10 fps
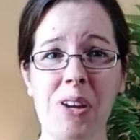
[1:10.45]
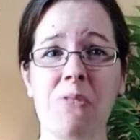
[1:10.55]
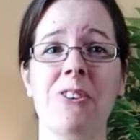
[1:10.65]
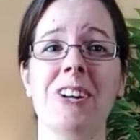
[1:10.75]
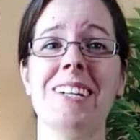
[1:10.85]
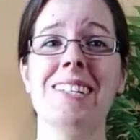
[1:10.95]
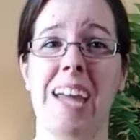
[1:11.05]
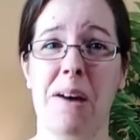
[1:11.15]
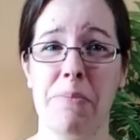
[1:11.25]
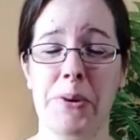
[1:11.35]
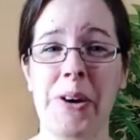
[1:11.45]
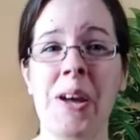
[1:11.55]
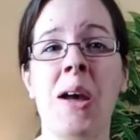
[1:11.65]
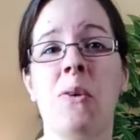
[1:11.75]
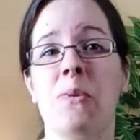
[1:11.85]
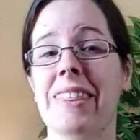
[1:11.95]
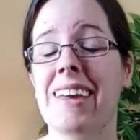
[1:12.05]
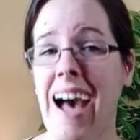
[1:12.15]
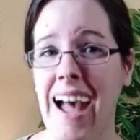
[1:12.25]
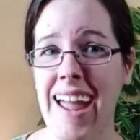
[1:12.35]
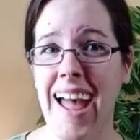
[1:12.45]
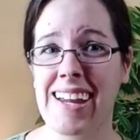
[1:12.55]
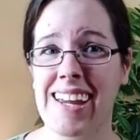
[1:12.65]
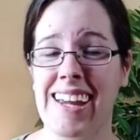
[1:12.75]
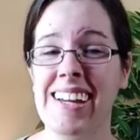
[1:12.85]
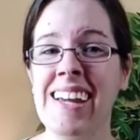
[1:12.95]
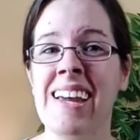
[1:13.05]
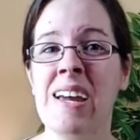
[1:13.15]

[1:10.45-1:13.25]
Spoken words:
For example, with kayaking,